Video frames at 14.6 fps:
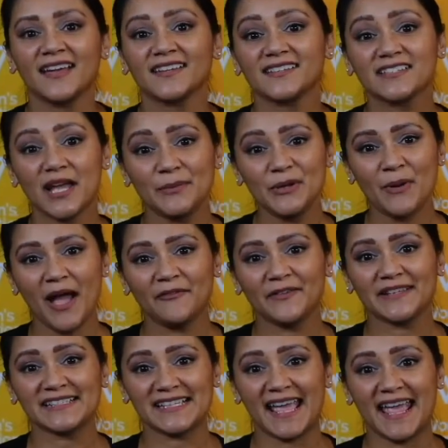
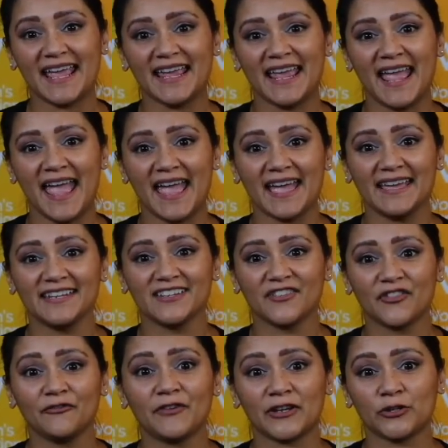WFSA and the
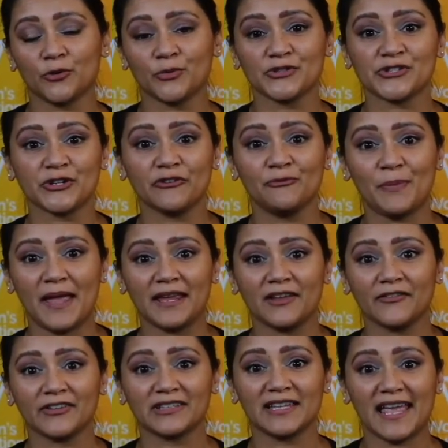Federal Reserve Bank of
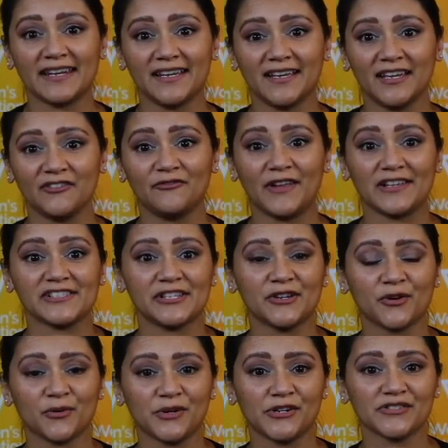Atlanta Advancing
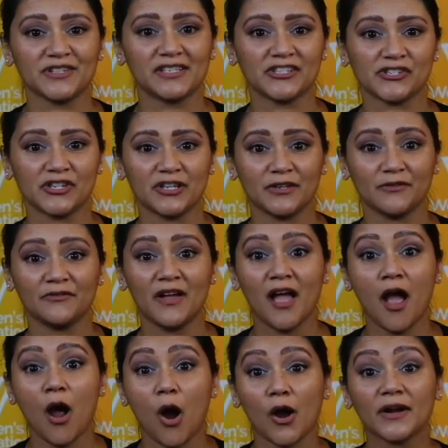Careers Initiative
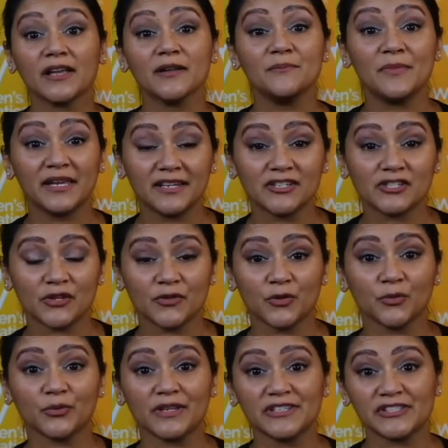are committed to the
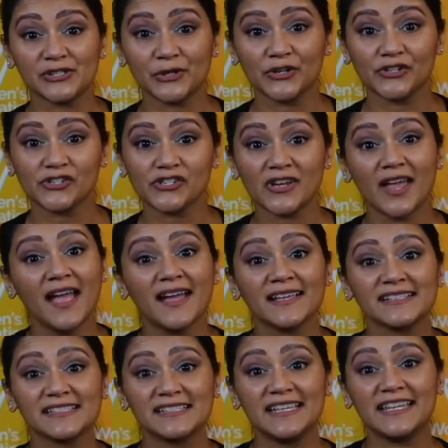research,
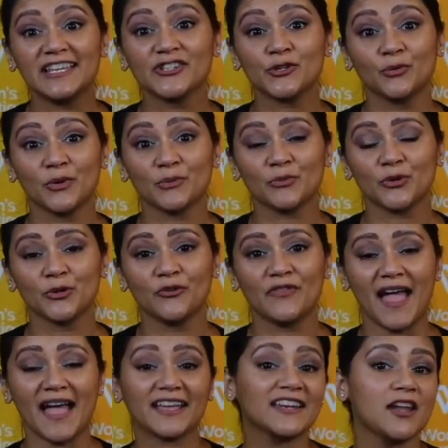seeking to improve the
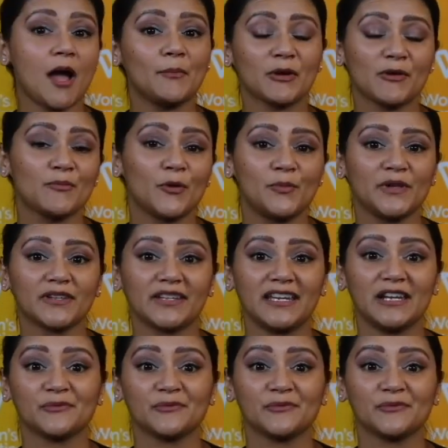economic mobility and